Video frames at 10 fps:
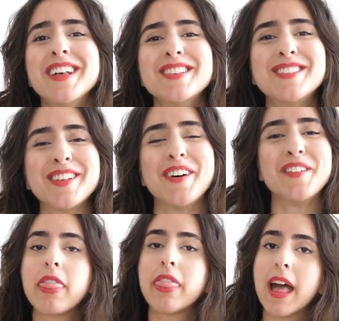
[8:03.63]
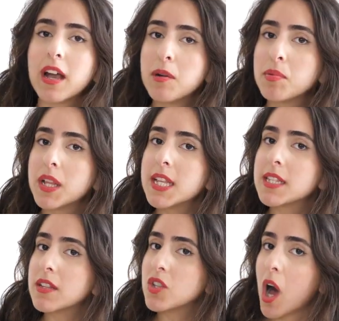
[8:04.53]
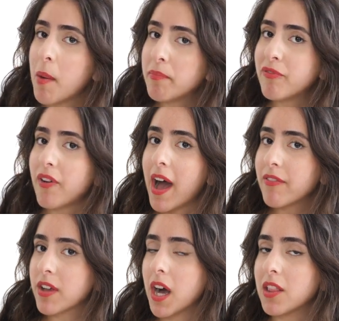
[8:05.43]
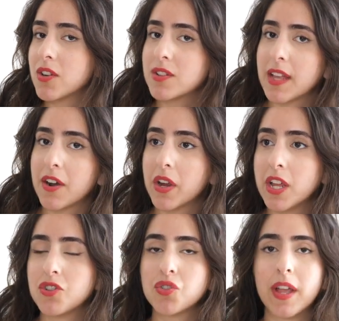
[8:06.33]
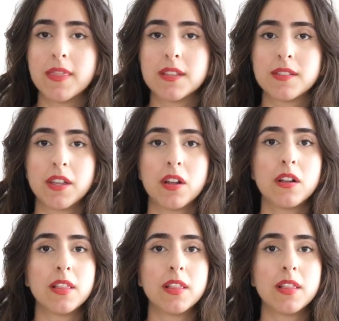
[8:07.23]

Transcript: So that completes the top 5 colors that are in trend this year.